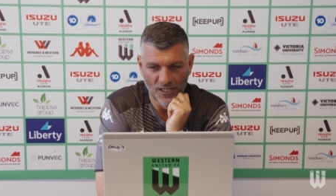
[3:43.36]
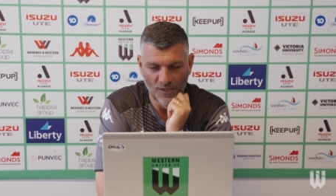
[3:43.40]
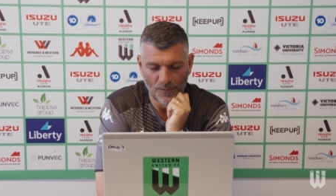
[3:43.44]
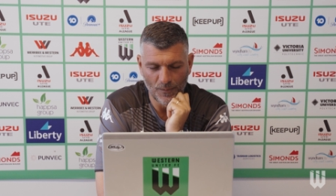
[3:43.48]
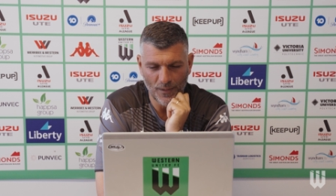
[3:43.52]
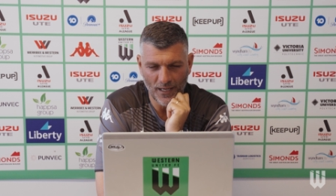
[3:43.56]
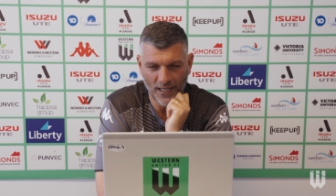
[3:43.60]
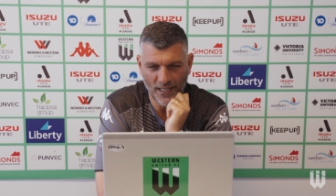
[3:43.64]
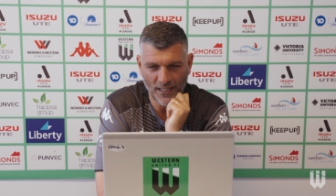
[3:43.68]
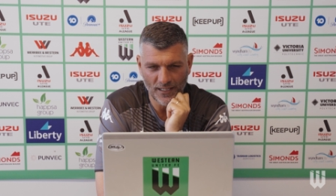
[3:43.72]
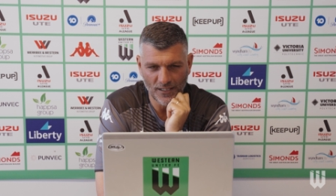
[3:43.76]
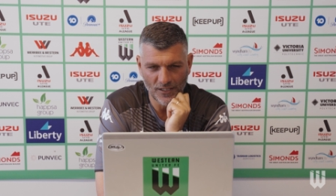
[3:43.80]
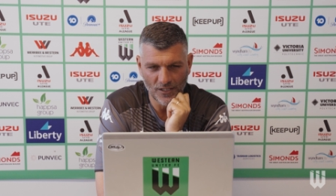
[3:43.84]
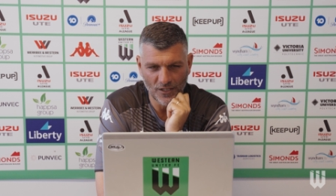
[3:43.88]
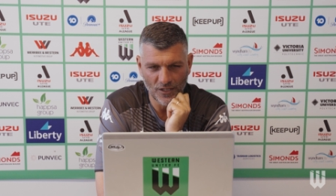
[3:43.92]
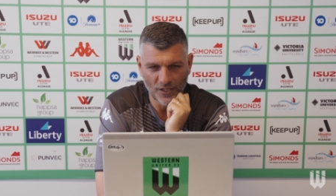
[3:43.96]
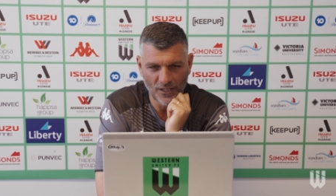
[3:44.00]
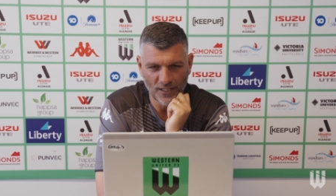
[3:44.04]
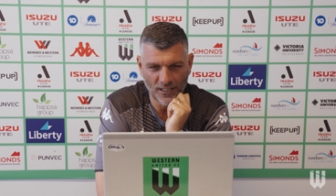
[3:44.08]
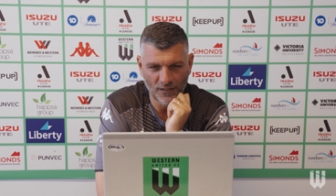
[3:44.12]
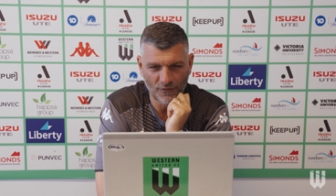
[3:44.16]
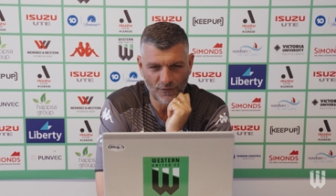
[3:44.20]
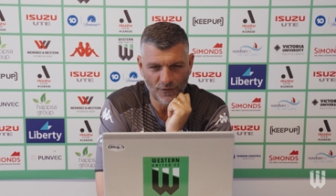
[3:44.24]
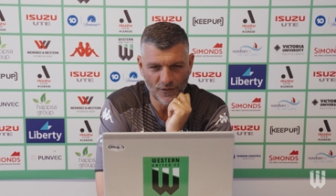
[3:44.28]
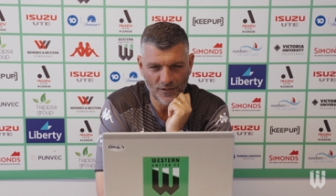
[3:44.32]
but, you know,
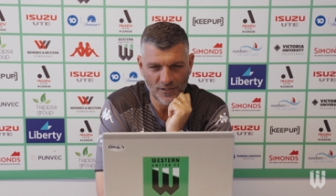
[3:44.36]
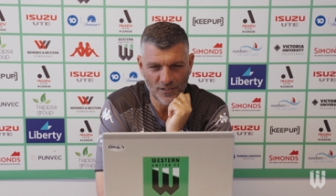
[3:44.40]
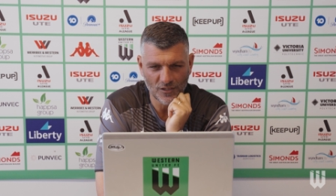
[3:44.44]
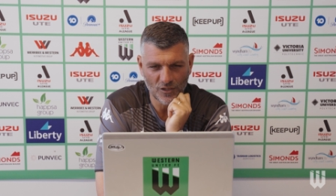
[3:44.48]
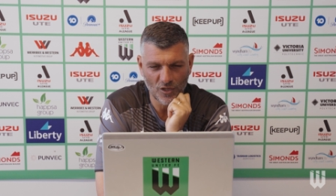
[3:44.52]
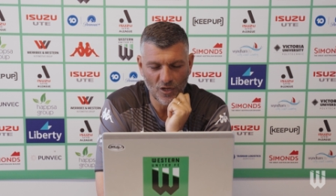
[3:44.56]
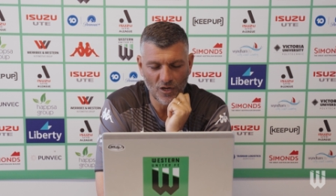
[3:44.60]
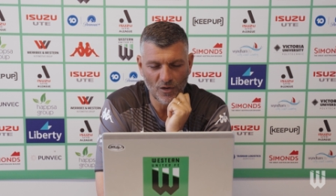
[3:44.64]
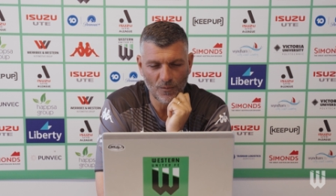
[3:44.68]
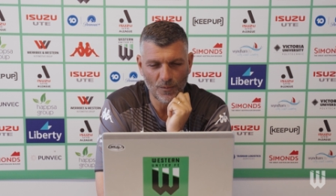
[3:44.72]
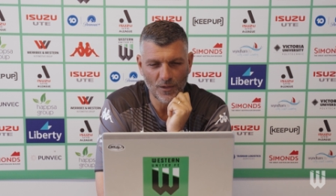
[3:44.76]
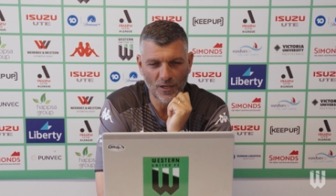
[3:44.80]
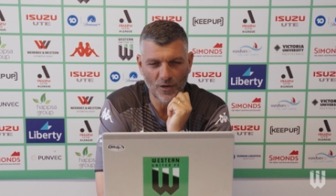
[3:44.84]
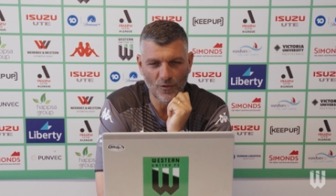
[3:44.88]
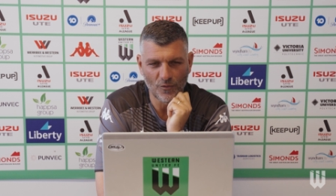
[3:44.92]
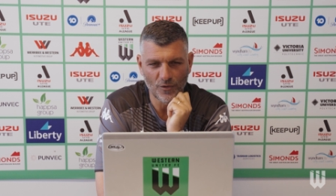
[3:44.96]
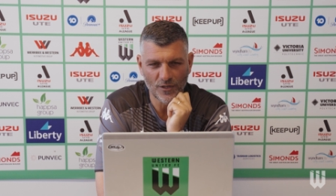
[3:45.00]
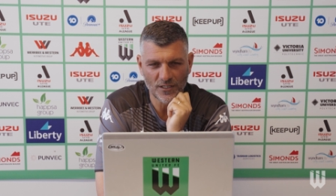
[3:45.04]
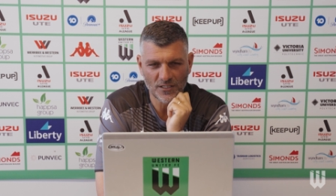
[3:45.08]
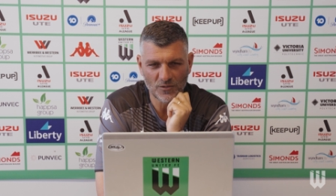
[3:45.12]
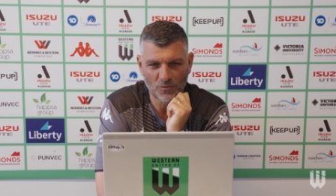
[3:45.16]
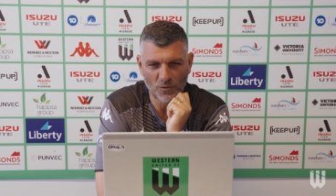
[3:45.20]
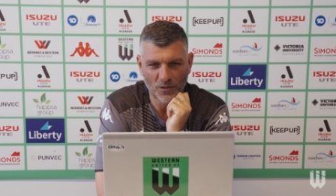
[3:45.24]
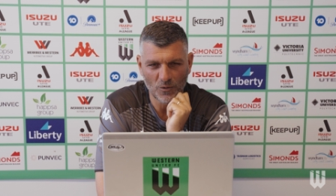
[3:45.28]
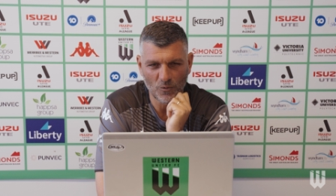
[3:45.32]
if it's going to be a
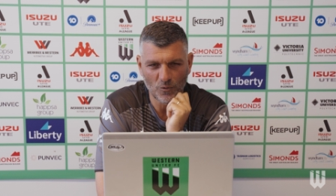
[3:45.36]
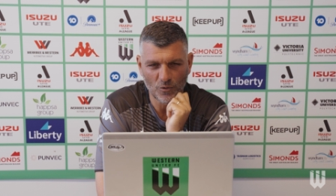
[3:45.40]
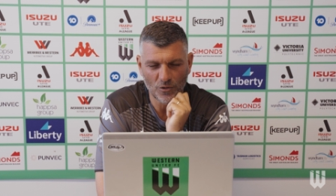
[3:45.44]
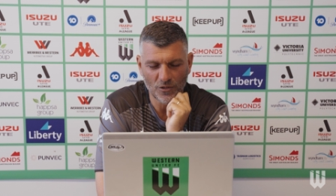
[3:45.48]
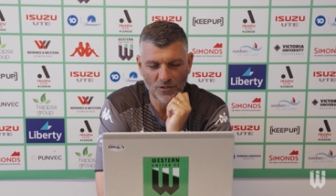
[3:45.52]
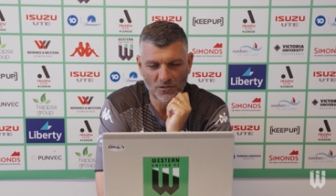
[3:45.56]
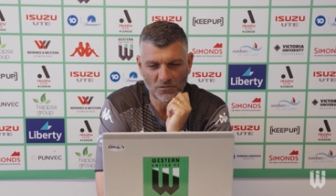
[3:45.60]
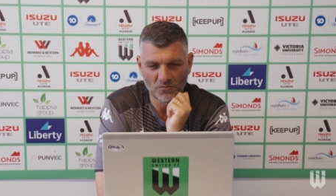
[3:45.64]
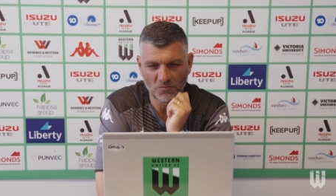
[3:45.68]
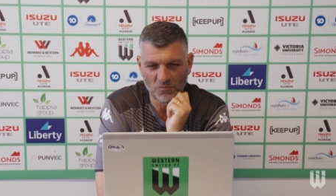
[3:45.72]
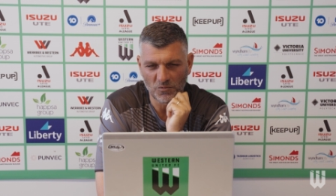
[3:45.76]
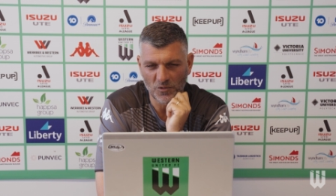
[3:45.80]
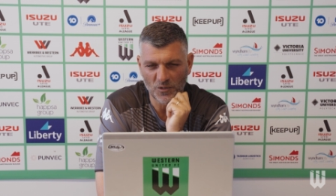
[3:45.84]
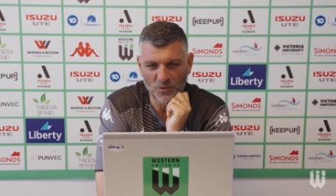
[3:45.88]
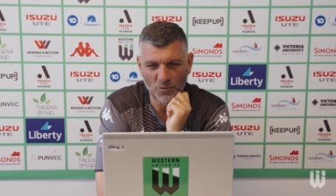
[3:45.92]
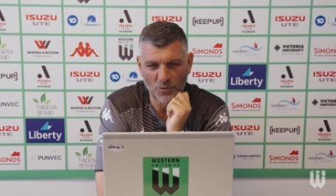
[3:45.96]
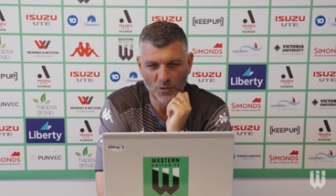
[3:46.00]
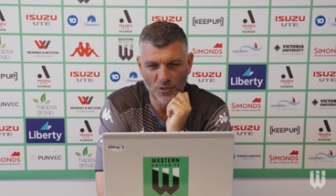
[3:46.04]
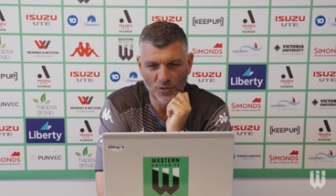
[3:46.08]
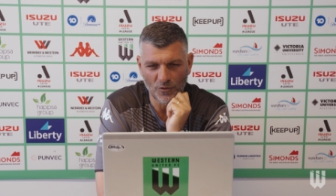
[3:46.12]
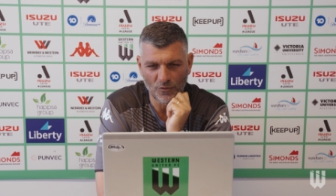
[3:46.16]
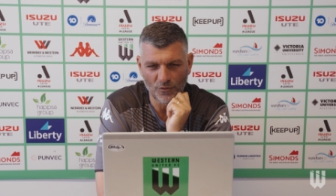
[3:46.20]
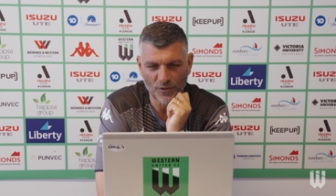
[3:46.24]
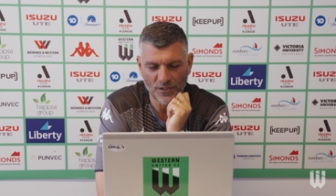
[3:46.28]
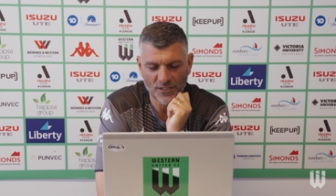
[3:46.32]
risk, we
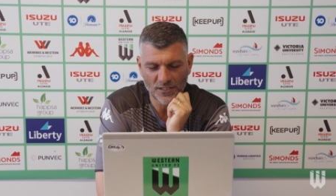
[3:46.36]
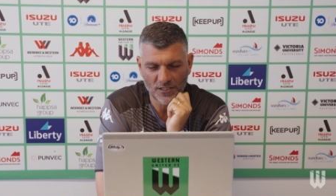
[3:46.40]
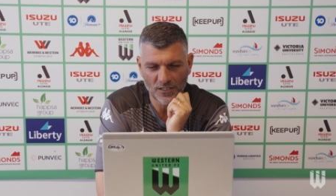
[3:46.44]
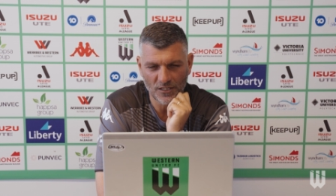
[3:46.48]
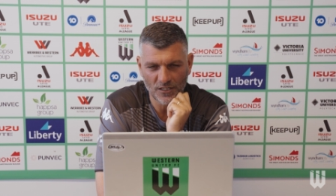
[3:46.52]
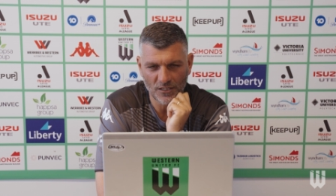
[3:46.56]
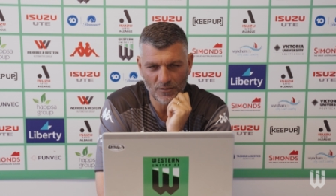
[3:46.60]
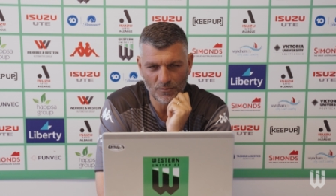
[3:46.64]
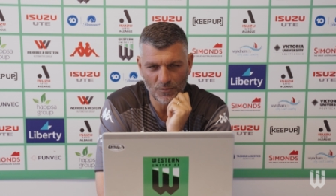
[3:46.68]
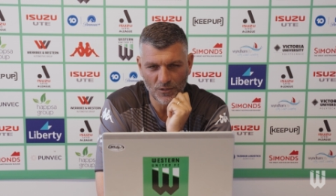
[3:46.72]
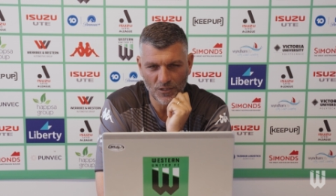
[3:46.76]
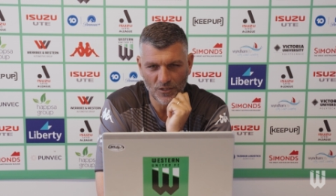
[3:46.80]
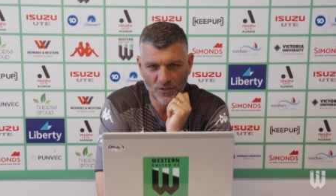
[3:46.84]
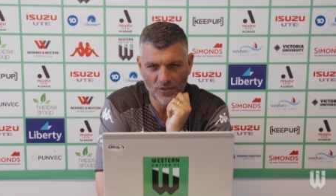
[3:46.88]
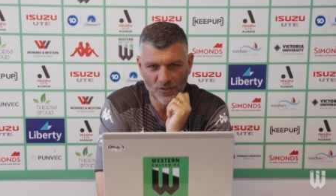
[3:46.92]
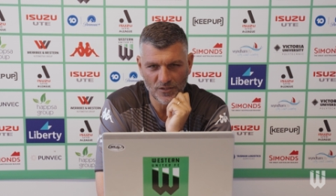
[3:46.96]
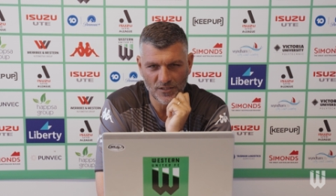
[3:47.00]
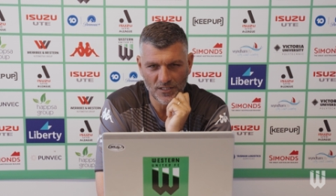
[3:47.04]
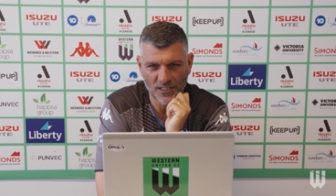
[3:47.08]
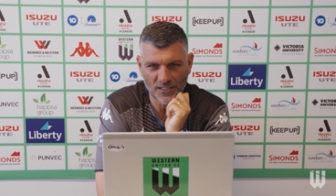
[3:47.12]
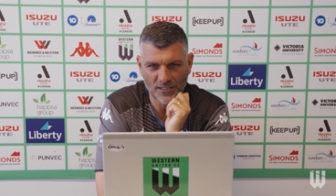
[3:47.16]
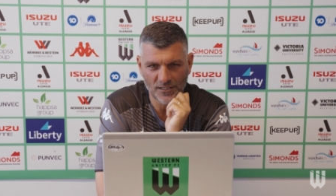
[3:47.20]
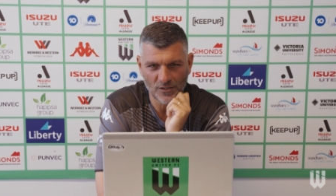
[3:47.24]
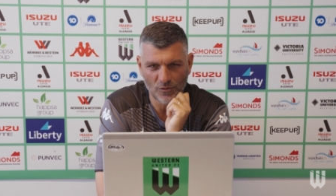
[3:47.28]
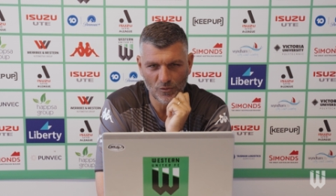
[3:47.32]
wouldn't risk it
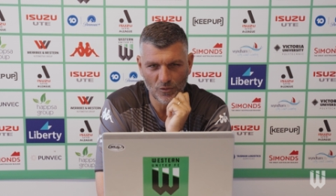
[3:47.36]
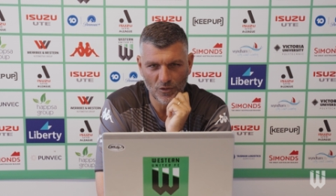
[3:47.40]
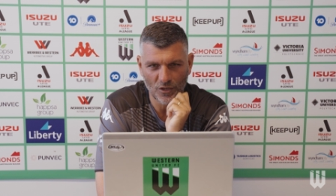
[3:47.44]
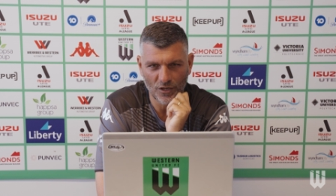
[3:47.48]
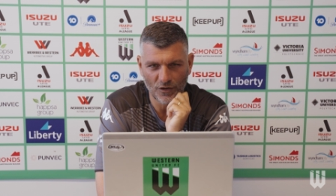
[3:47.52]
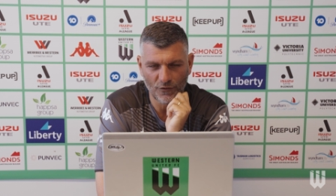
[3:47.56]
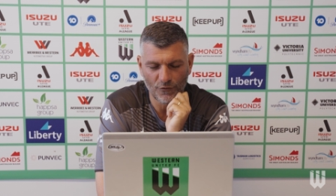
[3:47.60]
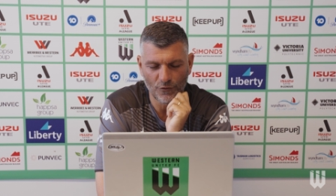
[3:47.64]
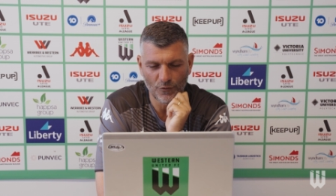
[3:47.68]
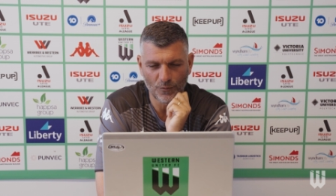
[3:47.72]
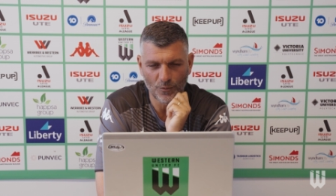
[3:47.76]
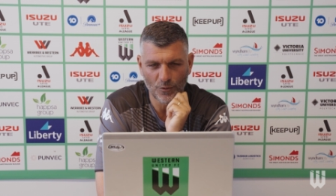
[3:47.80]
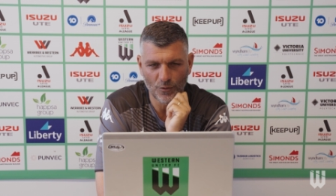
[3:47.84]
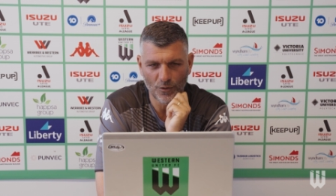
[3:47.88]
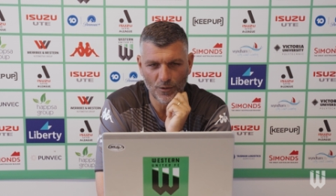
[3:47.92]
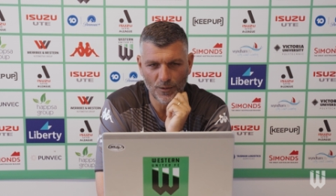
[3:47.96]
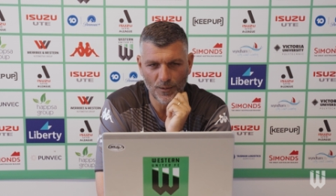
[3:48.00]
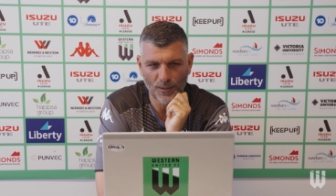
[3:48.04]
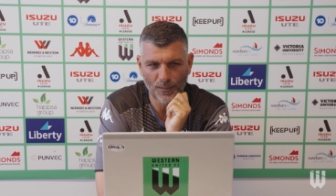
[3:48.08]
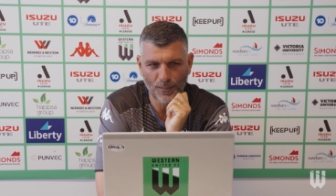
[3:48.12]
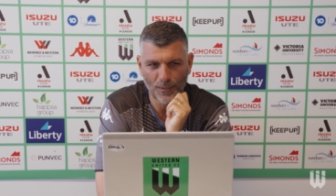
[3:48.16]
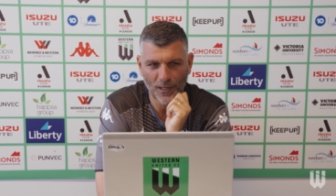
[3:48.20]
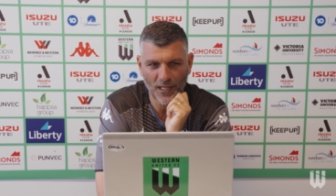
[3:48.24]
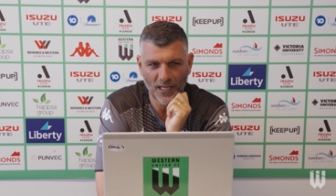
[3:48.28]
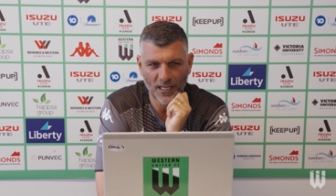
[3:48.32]
because there's still a lot of football to
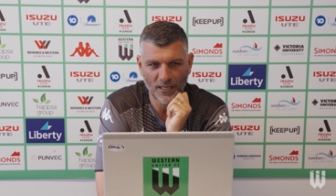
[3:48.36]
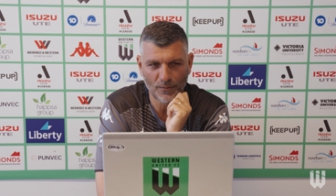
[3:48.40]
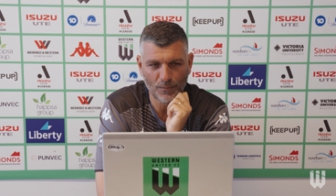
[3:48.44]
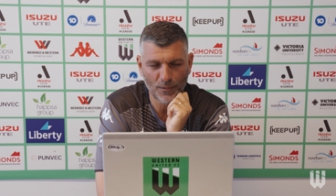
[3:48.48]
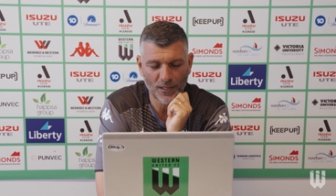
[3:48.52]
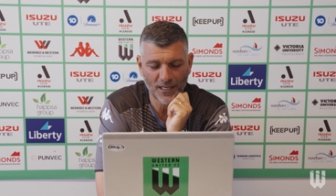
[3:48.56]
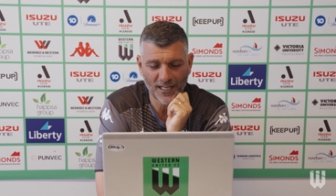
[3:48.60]
be played.